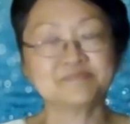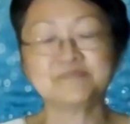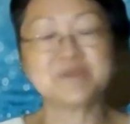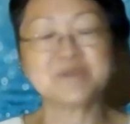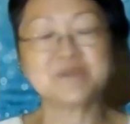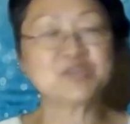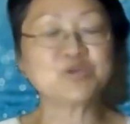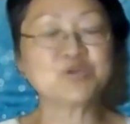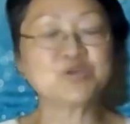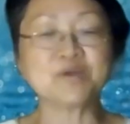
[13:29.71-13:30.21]

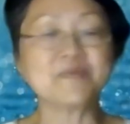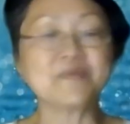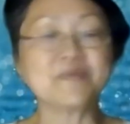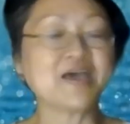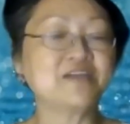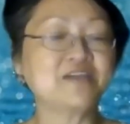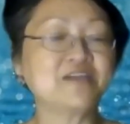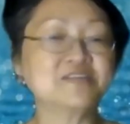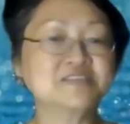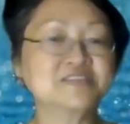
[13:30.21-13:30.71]
my thought
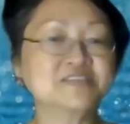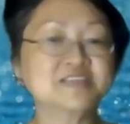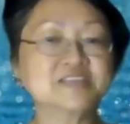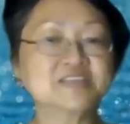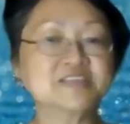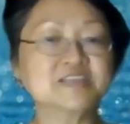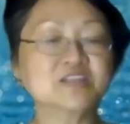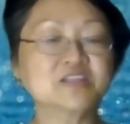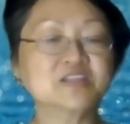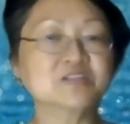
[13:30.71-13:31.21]
patterns
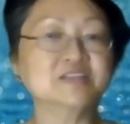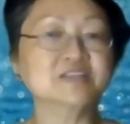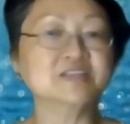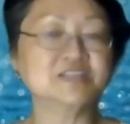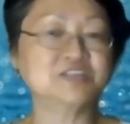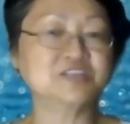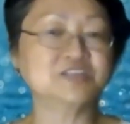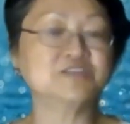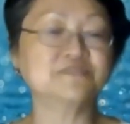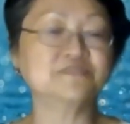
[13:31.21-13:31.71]

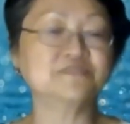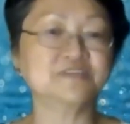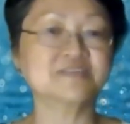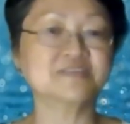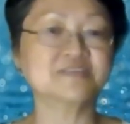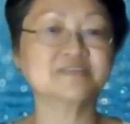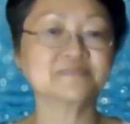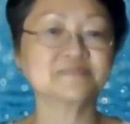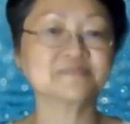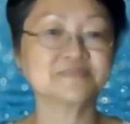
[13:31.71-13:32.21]
is
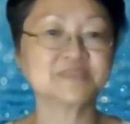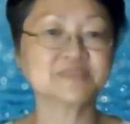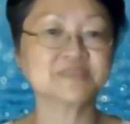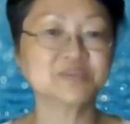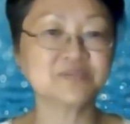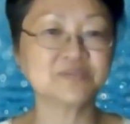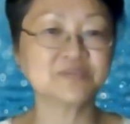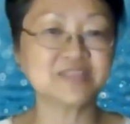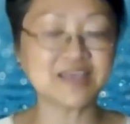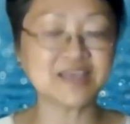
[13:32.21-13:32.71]
different.
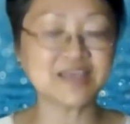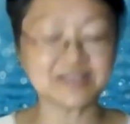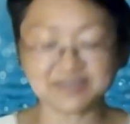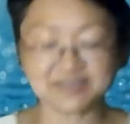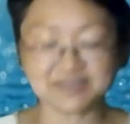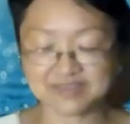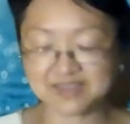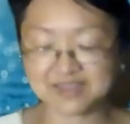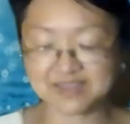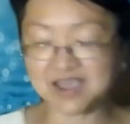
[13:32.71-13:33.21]
So
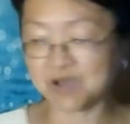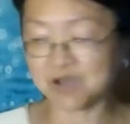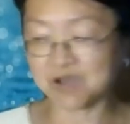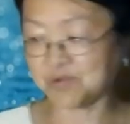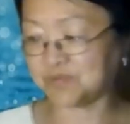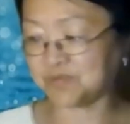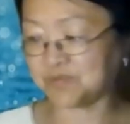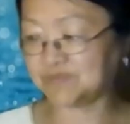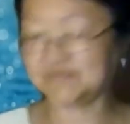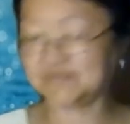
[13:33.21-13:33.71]
that's
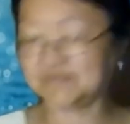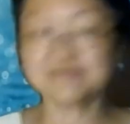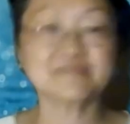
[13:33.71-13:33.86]
how